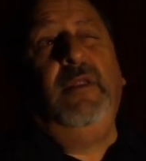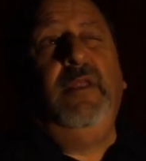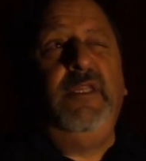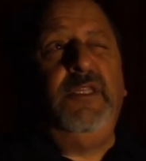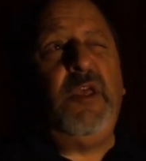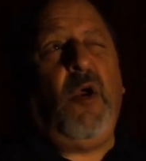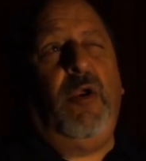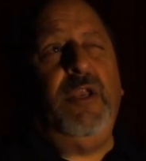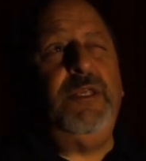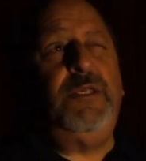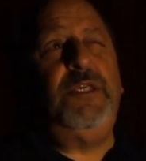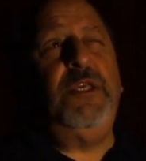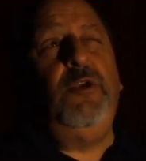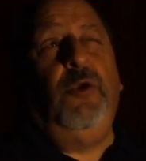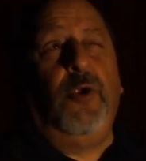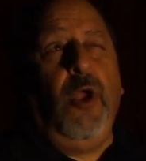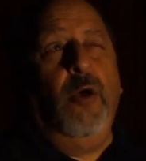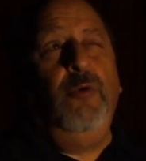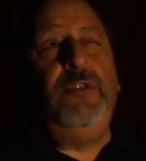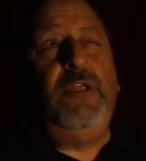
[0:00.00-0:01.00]
It's hard to see
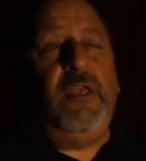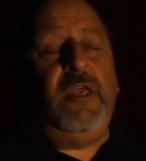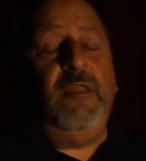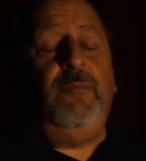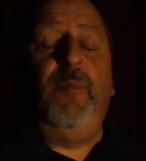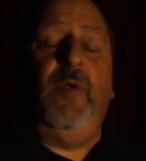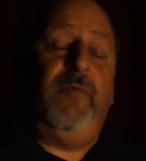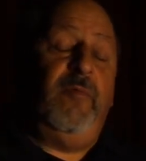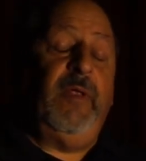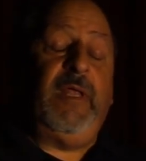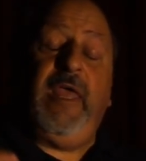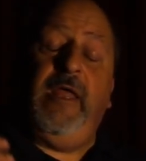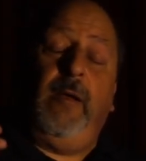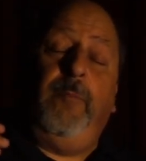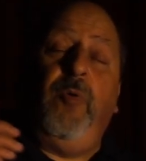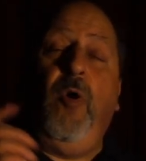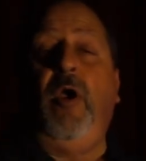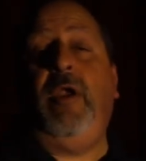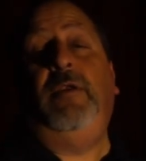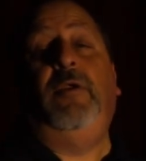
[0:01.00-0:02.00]
your own teeth, but get a
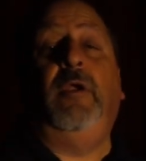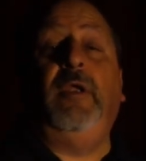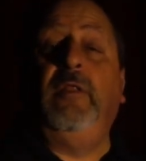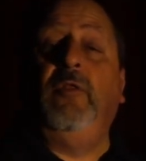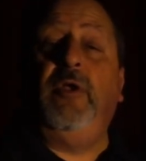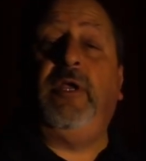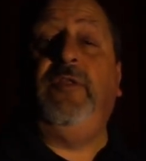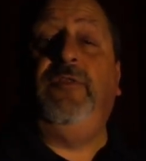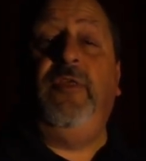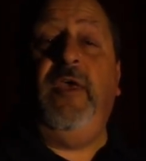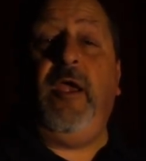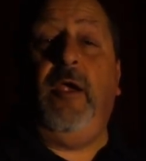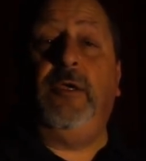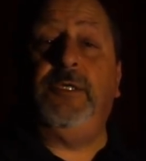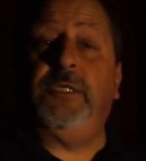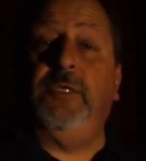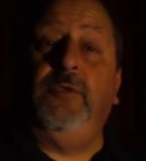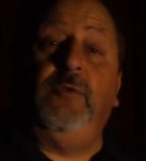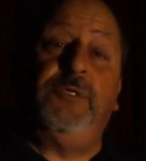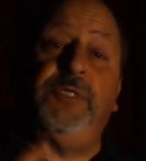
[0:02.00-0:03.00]
partner and look at
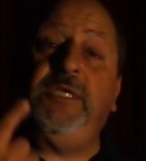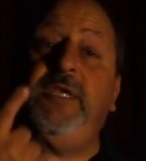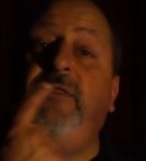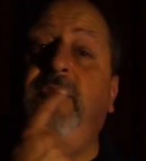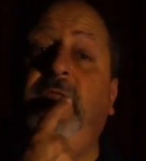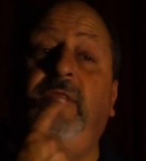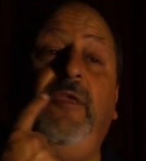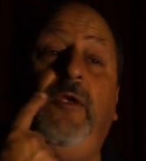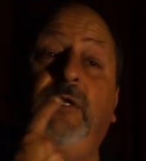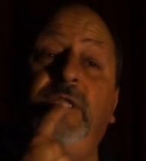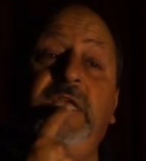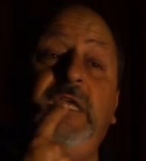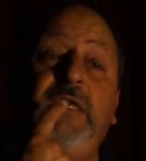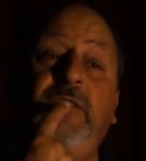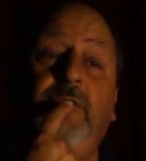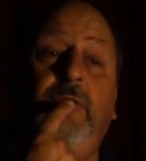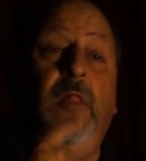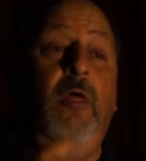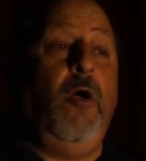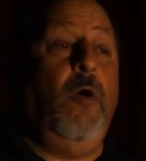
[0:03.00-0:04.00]
theirs and you'll see that their
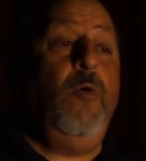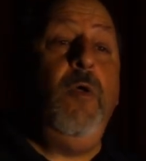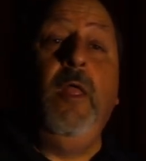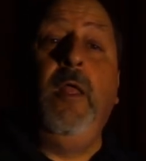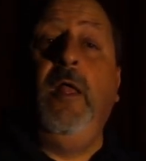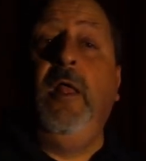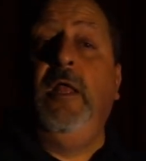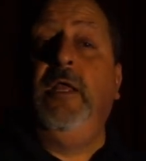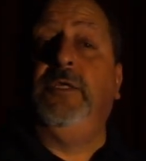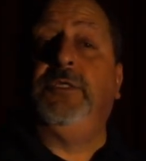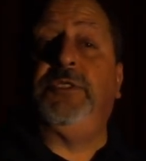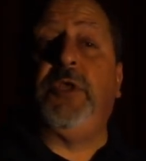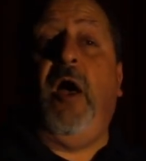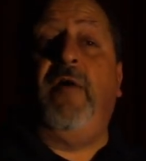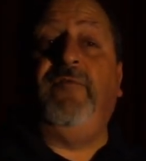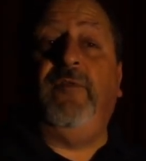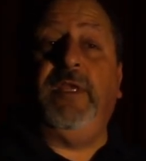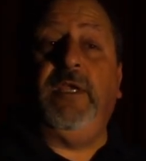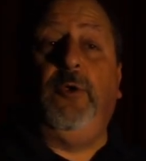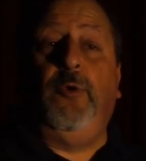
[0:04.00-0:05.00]
teeth glow
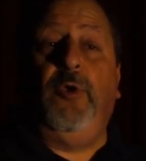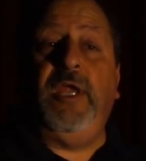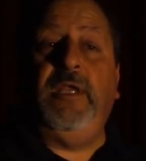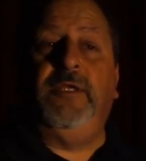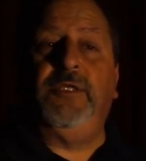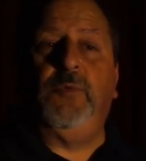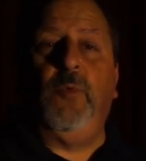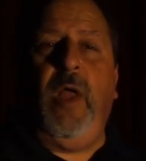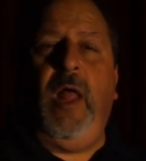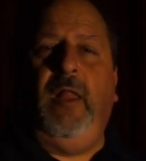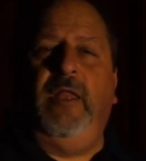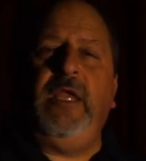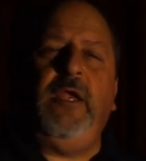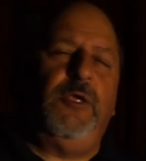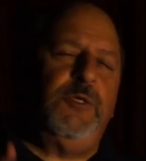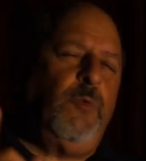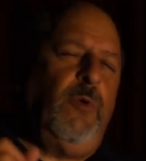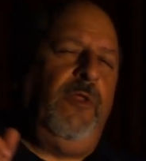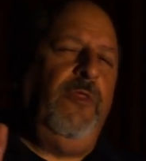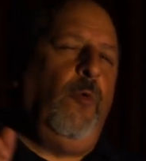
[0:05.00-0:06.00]
softly green as well. And
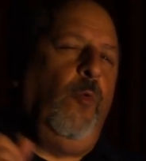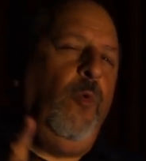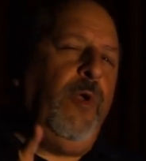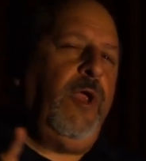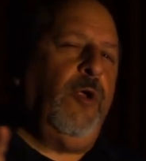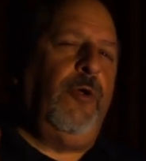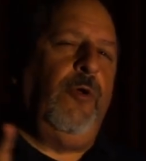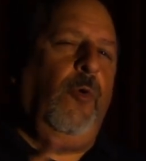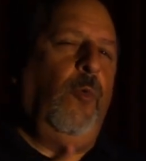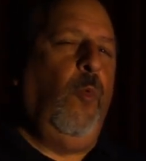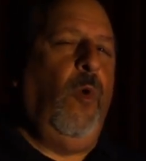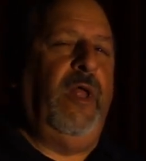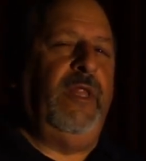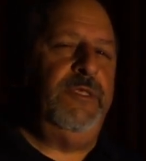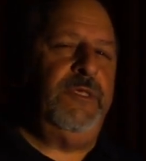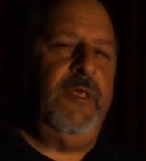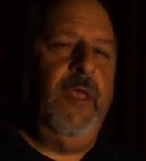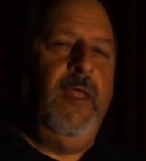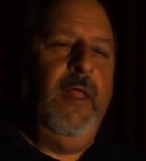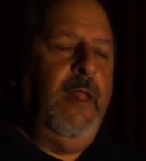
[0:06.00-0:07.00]
here's one of the weirder
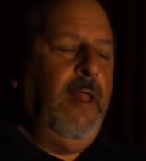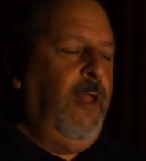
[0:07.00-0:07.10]
ones.